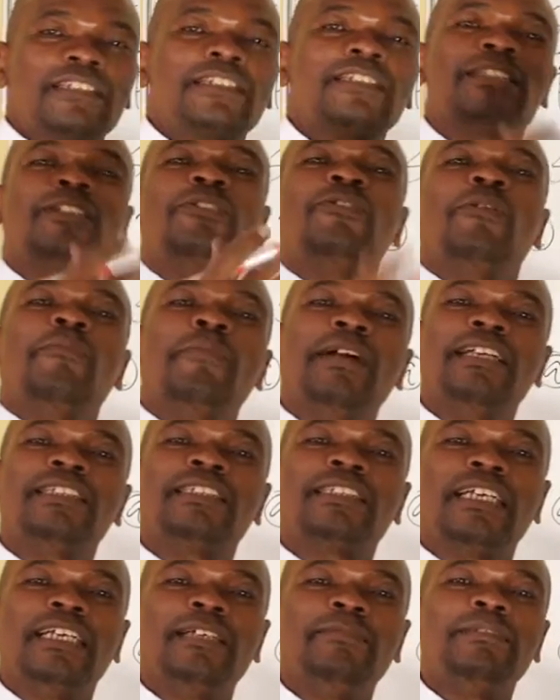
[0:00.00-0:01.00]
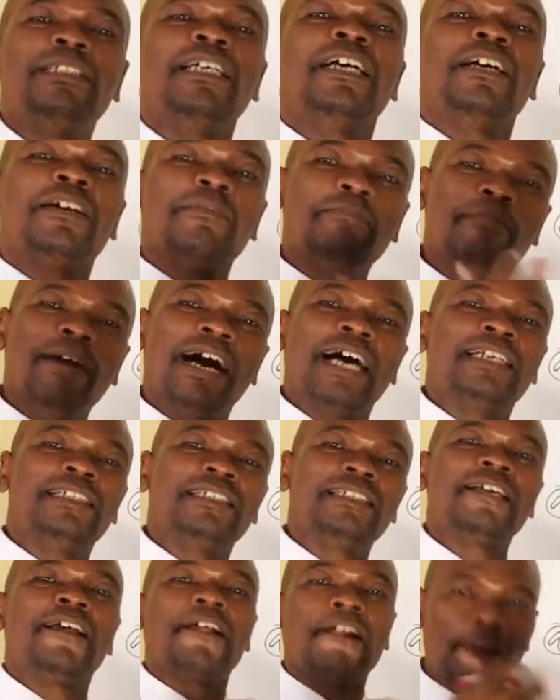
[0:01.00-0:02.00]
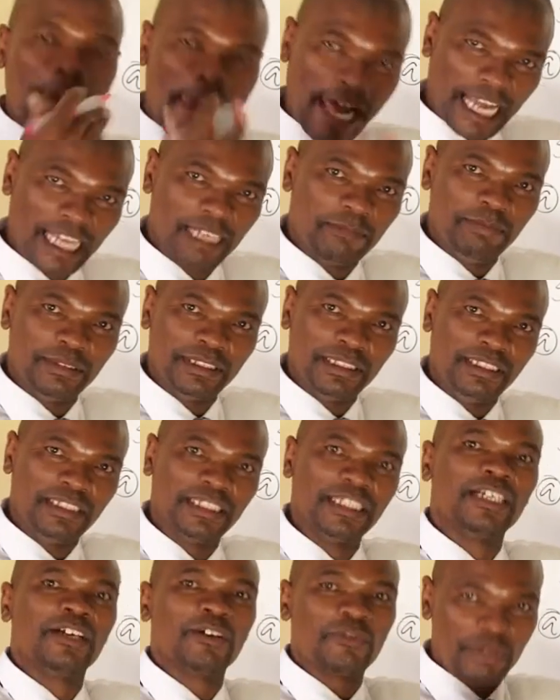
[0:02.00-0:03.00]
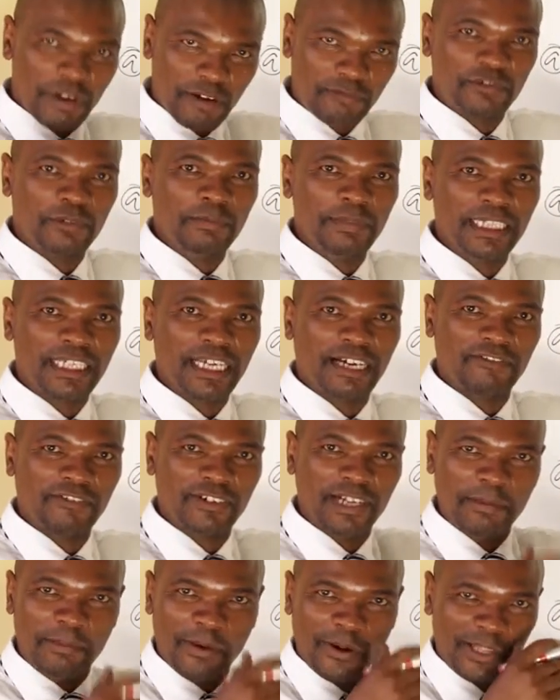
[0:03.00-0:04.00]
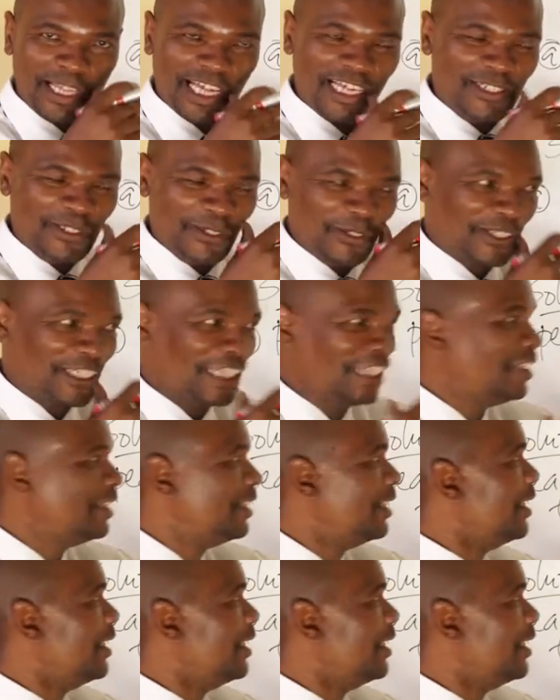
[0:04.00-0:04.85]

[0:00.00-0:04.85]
is a normal shaped but a hybrid. You have to be careful about that, okay?